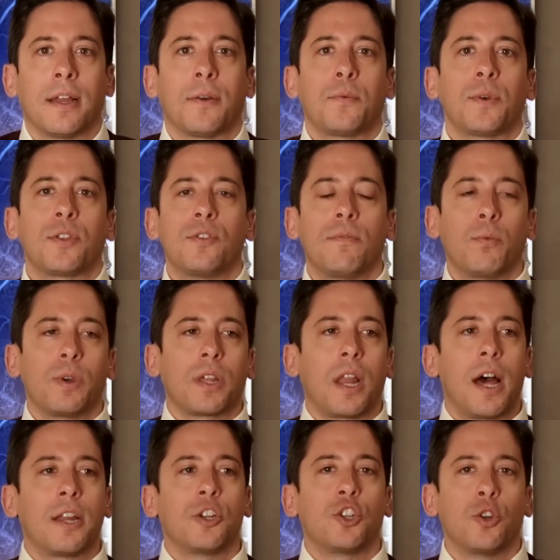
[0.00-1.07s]
uh, with, with a
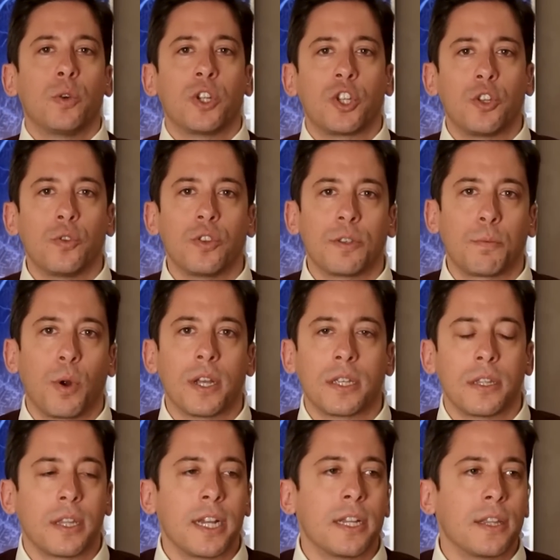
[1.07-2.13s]
lot of Jewish students
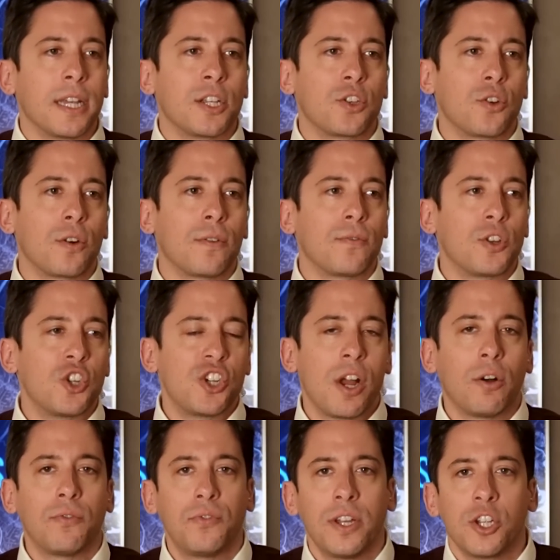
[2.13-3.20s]
present, they, they served
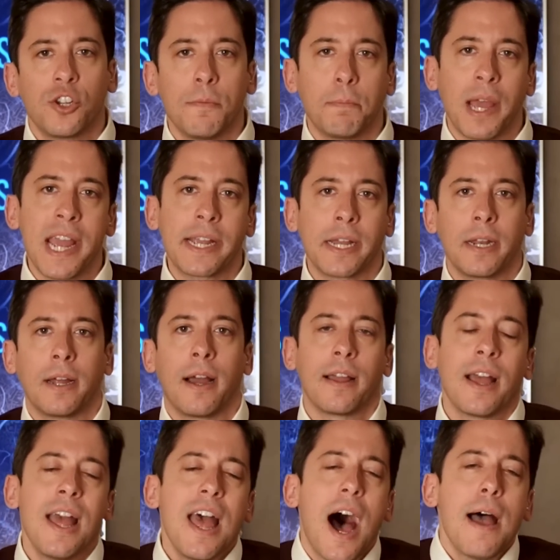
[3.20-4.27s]
shellfish and bacon.
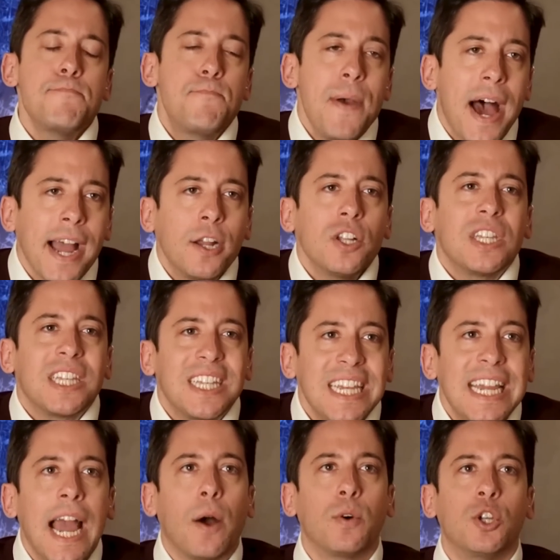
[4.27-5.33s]
I, I, I could
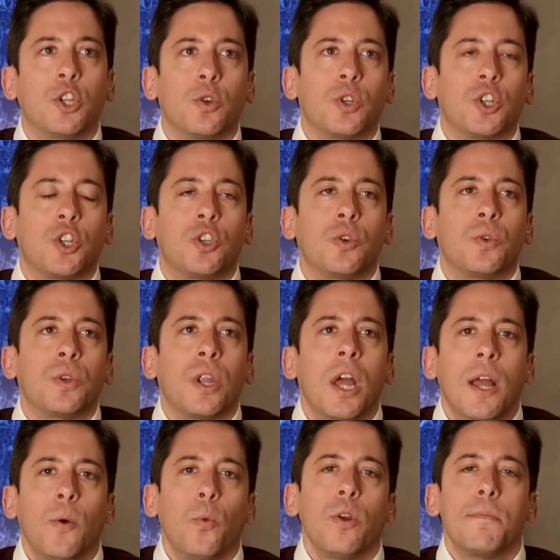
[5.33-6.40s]
see how a Jewish student
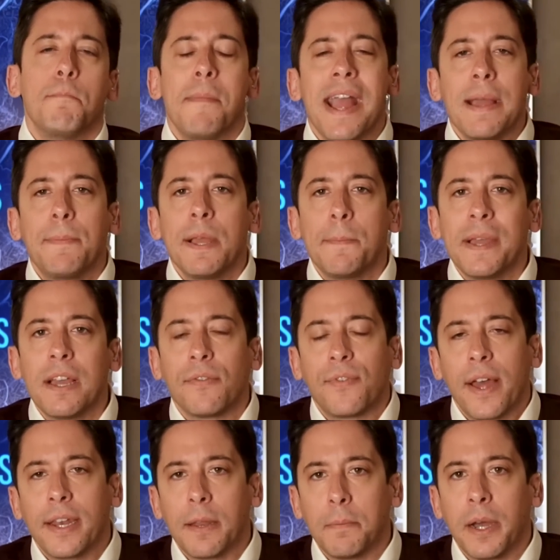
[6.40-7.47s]
would maybe be
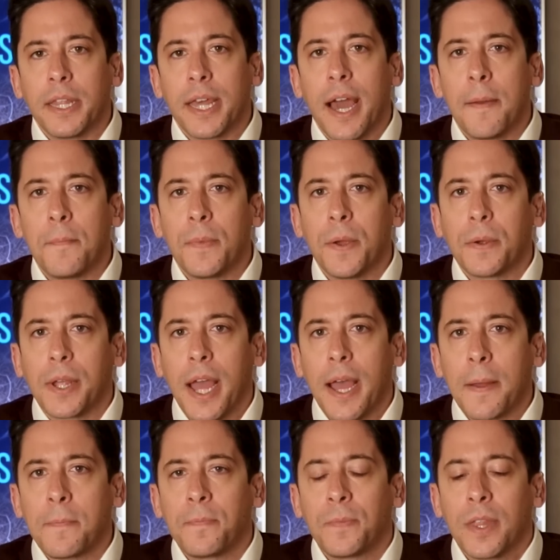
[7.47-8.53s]
offended by that,
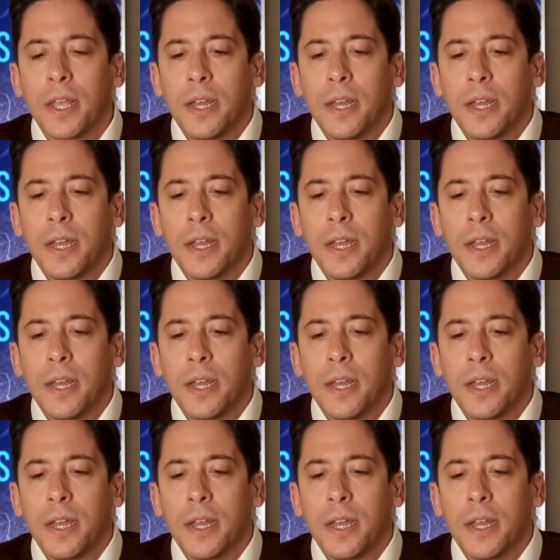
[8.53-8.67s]
okay?